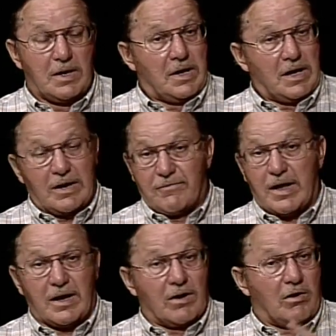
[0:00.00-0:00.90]
If they
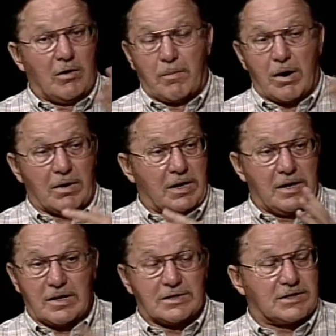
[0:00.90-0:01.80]
get all barky
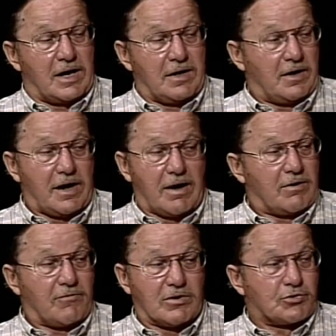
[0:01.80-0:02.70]
and excited and out
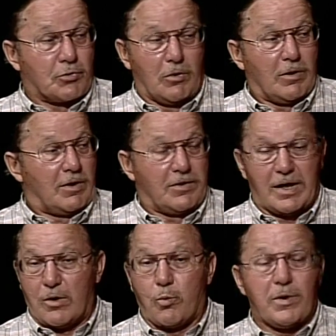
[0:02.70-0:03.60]
of control on
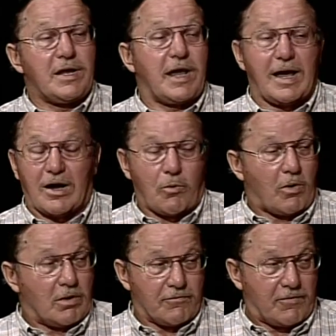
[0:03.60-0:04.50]
that, we can't
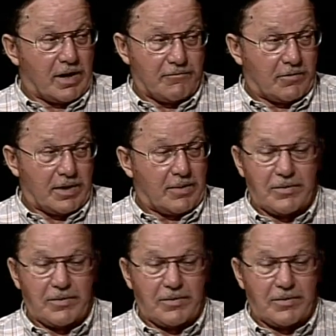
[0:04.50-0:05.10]
qualify them for that.